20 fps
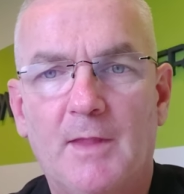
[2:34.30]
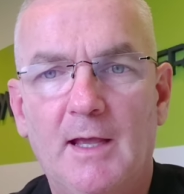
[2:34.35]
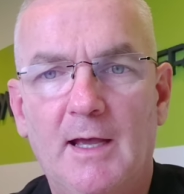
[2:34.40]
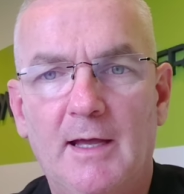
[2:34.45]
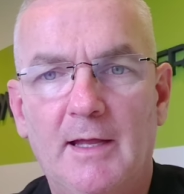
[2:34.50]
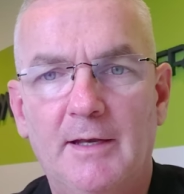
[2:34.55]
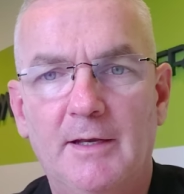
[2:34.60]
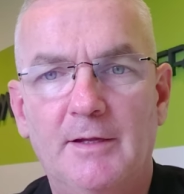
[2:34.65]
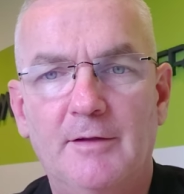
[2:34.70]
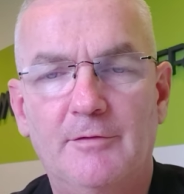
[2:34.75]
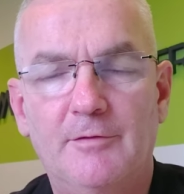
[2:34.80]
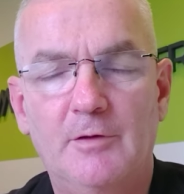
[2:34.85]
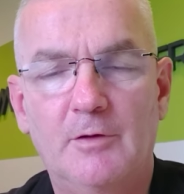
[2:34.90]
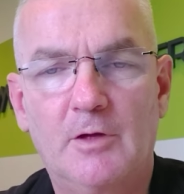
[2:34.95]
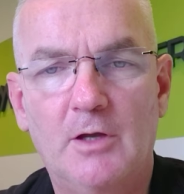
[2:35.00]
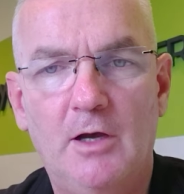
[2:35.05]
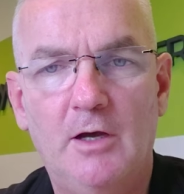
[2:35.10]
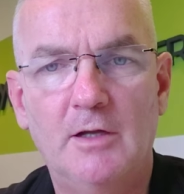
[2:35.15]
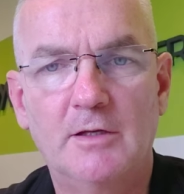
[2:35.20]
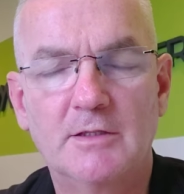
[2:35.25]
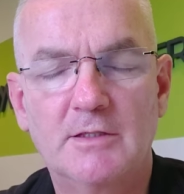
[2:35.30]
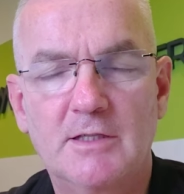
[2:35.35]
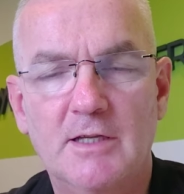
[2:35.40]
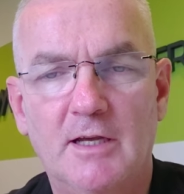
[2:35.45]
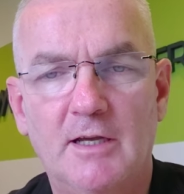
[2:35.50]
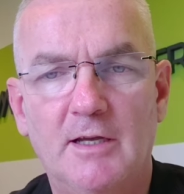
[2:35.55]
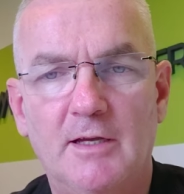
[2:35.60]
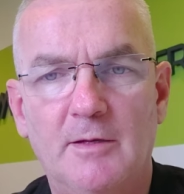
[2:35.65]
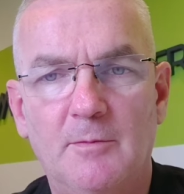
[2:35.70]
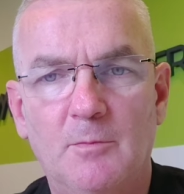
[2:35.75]
And if you can't,
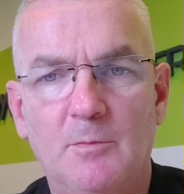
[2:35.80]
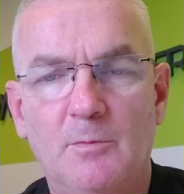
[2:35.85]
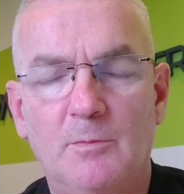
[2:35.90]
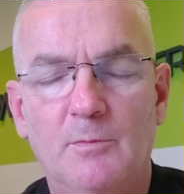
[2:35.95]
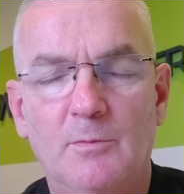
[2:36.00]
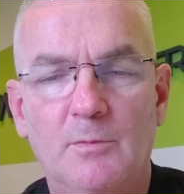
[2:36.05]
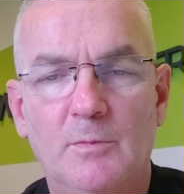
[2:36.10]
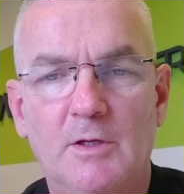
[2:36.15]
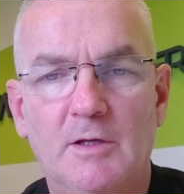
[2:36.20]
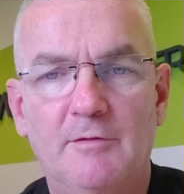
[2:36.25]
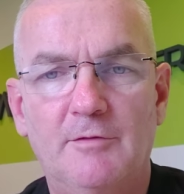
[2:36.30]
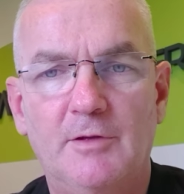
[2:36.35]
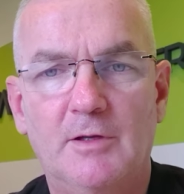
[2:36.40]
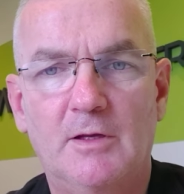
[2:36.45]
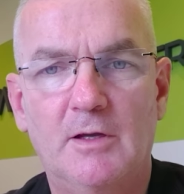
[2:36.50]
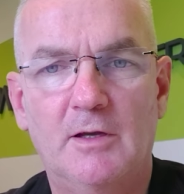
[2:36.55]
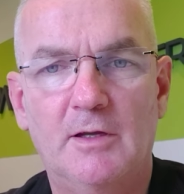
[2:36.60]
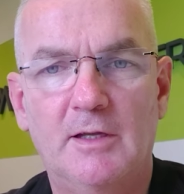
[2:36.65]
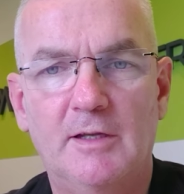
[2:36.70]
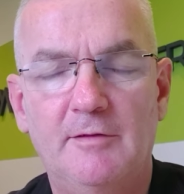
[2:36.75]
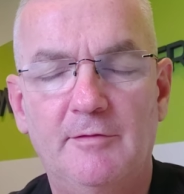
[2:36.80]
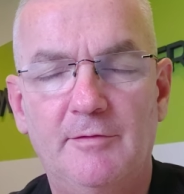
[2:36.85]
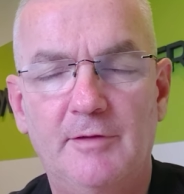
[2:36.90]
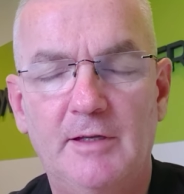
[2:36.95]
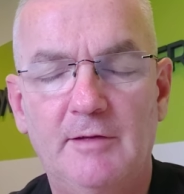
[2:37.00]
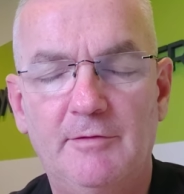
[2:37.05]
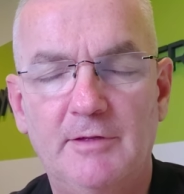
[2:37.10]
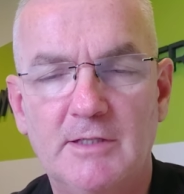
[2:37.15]
if